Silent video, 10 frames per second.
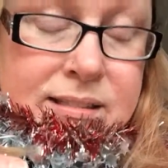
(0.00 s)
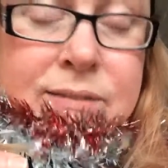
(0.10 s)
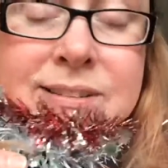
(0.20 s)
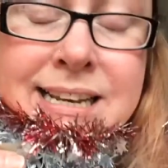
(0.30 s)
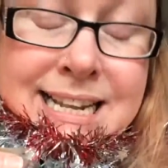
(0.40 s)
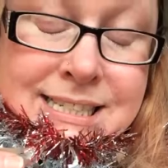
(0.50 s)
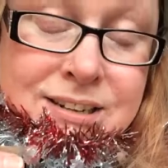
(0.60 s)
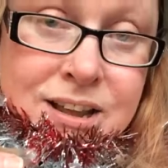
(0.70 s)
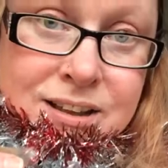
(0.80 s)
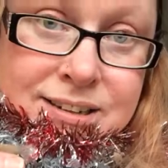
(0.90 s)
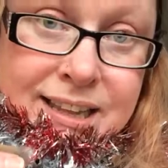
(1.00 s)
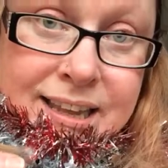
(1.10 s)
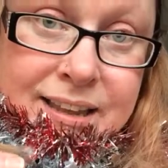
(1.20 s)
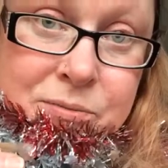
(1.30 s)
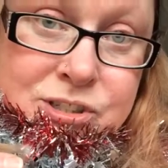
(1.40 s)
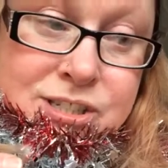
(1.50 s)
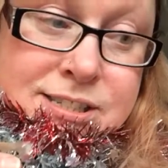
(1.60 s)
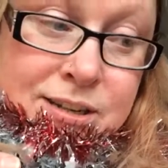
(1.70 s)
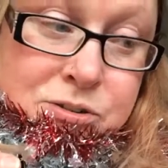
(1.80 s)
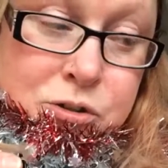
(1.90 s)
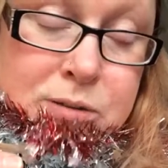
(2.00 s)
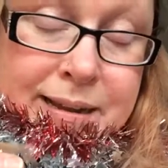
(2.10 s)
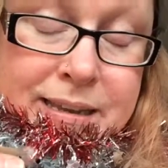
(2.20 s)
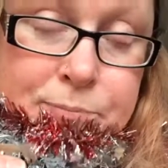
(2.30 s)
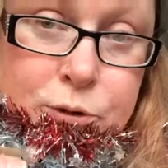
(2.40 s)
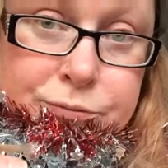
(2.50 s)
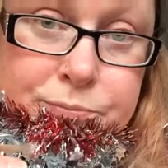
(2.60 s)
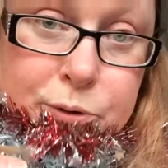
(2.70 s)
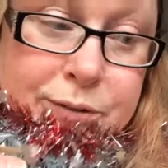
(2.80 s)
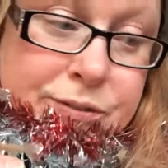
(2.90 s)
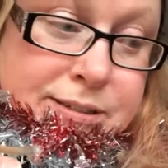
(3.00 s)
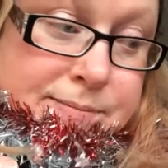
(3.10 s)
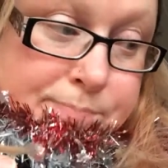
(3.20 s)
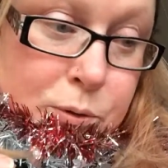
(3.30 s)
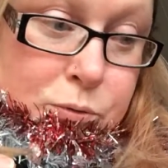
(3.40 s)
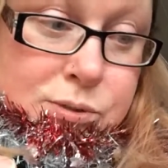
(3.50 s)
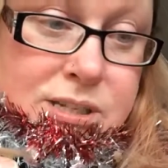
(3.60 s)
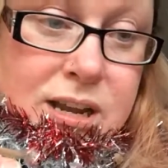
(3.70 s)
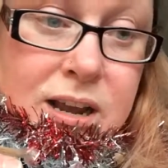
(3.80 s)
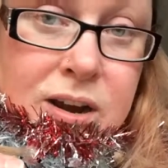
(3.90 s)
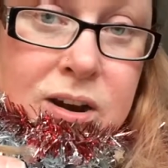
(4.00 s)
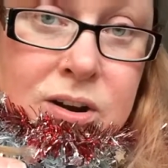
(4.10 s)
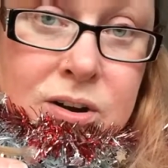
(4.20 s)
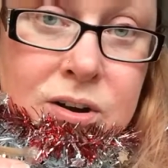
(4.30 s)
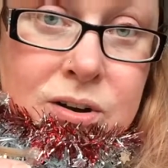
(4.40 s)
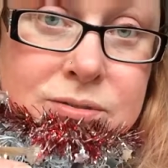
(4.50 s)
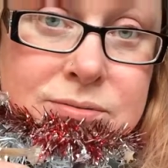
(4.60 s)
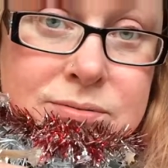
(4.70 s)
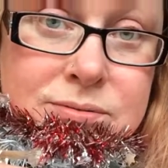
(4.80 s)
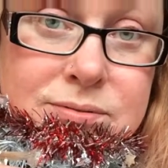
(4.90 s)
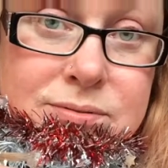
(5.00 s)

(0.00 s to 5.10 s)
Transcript: There is a lesson learned here, which is don't talk about your boyfriend's balls on